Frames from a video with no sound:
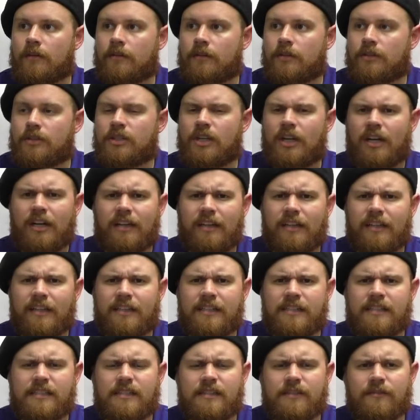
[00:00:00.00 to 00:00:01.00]
chocolate
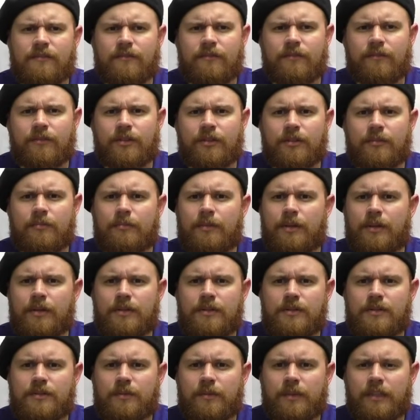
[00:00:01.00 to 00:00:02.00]
is a good
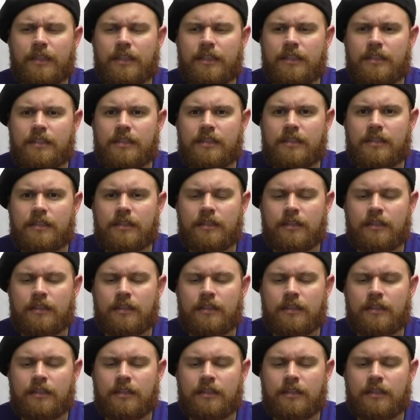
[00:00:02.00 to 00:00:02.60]
bittersweet,